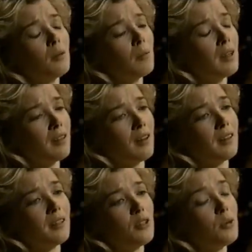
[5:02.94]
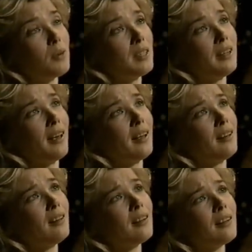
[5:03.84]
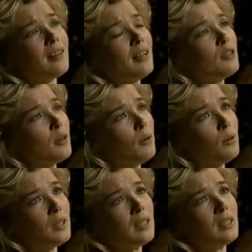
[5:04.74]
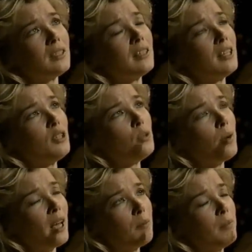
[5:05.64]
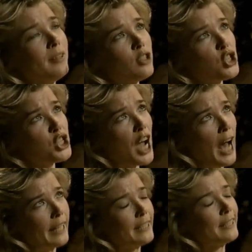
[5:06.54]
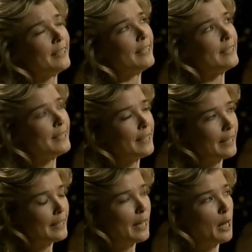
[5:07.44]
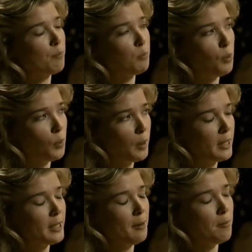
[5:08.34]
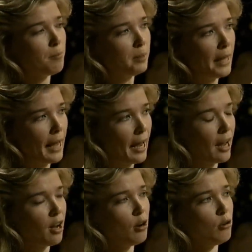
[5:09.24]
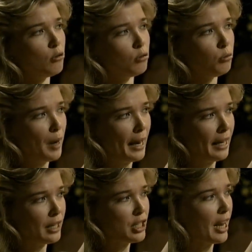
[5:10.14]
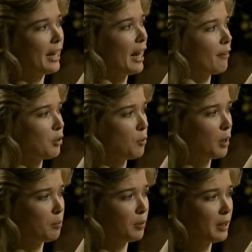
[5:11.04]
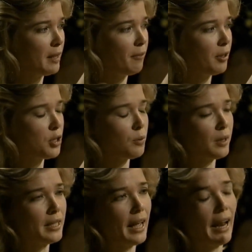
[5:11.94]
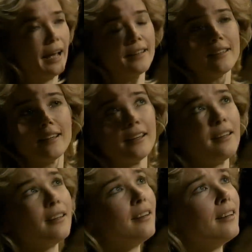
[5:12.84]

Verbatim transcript: we thought that you were dead. They told us that you had been shot. They said at point blank range, and everyone believed that you were dead. I didn't.